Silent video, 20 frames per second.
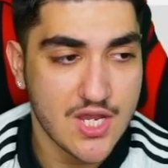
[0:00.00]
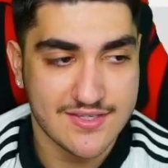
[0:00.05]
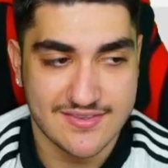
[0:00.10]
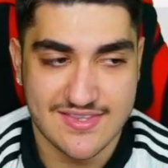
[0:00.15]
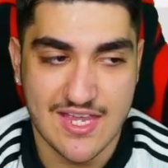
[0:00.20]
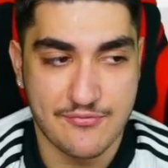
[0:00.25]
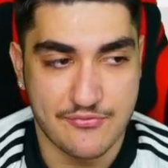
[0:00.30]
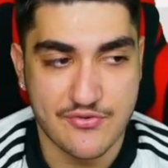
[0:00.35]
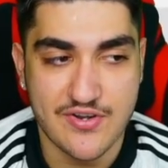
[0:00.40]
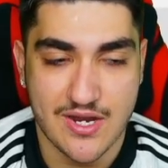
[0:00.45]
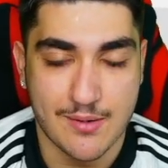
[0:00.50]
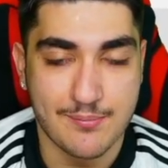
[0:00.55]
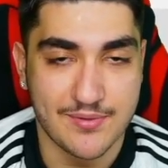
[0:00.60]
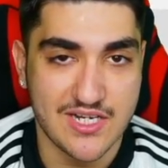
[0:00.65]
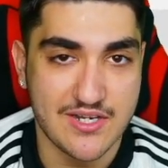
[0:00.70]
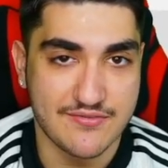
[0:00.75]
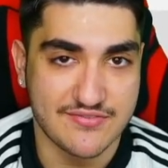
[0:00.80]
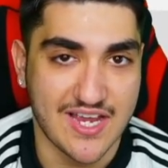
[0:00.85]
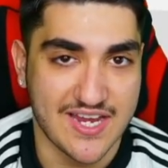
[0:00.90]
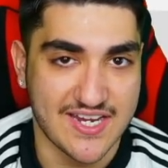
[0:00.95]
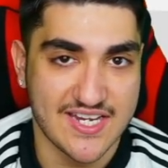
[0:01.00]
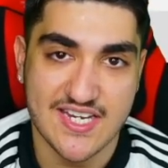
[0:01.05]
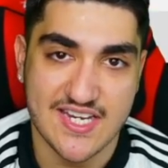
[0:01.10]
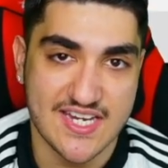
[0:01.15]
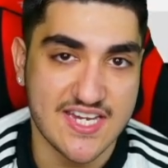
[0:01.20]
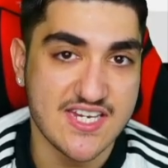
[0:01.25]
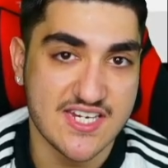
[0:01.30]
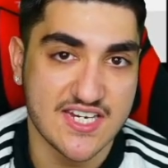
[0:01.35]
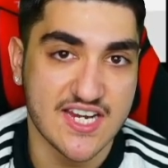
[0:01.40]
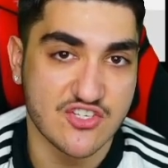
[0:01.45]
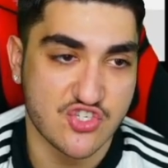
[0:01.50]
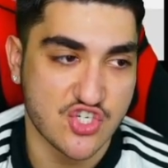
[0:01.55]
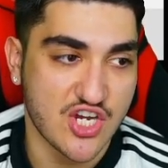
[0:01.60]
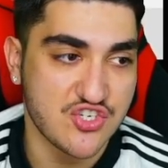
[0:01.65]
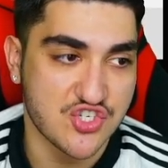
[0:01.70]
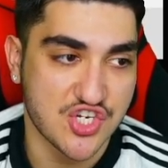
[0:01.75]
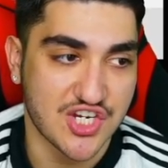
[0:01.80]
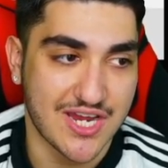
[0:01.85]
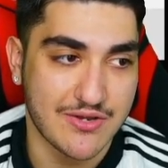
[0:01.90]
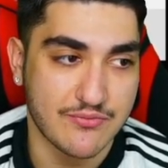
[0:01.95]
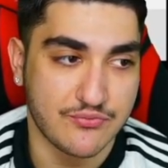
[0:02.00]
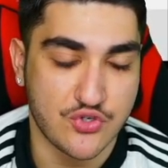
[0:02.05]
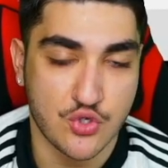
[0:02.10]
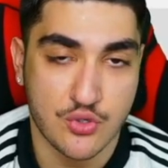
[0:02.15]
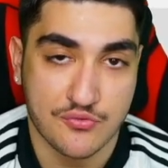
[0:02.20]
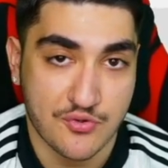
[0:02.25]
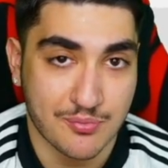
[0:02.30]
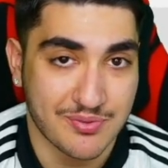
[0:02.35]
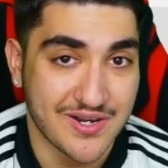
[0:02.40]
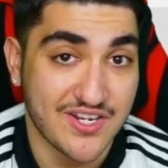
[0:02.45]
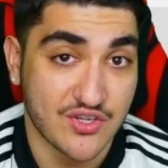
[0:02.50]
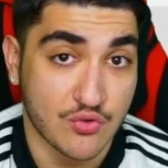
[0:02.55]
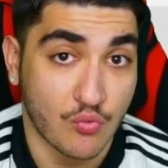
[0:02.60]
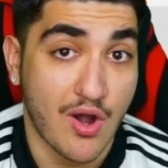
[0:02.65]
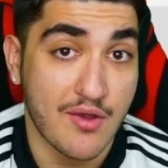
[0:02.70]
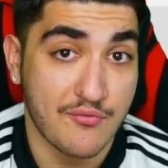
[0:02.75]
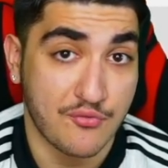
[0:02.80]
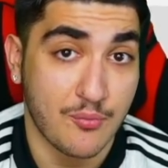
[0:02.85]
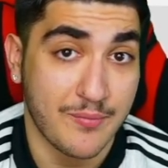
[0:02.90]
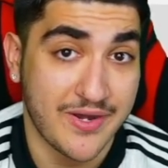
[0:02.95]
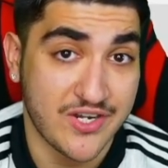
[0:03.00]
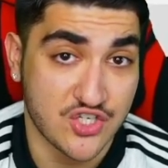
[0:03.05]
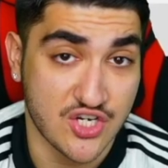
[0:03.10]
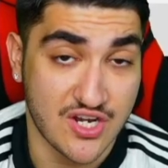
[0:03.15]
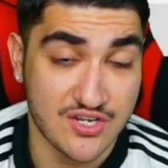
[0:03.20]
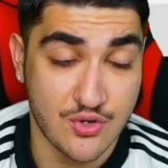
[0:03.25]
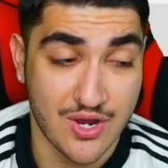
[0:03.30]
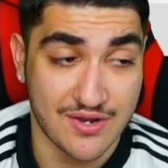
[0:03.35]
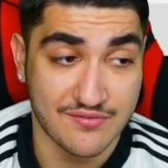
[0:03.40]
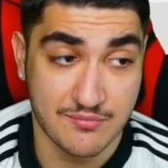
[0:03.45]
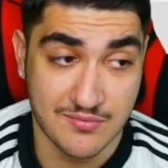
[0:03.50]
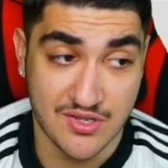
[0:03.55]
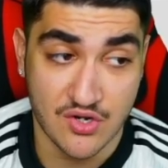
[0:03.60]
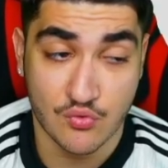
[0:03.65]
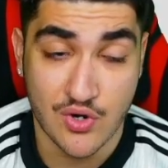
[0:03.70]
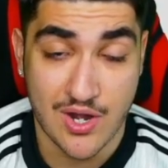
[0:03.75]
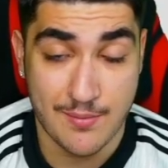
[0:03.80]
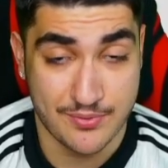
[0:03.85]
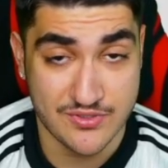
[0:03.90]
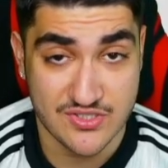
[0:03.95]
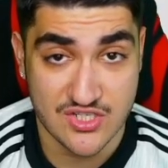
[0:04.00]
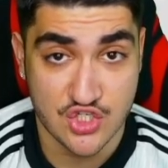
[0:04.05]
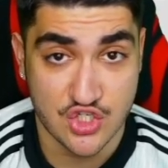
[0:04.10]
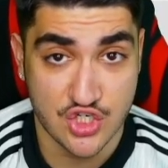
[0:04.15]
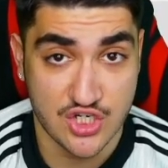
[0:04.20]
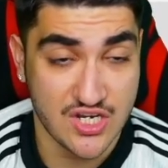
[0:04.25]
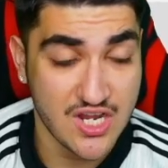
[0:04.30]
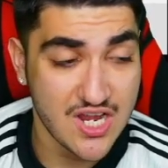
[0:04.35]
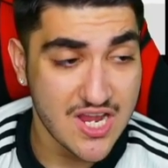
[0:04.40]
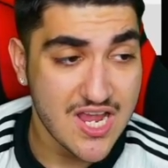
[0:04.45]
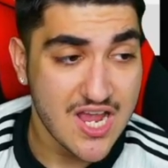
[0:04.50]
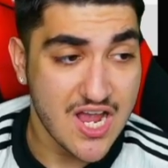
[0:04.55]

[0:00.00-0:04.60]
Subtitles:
definitely I believe that he can change a game for you if you're playing the right formation and you have him in the right position.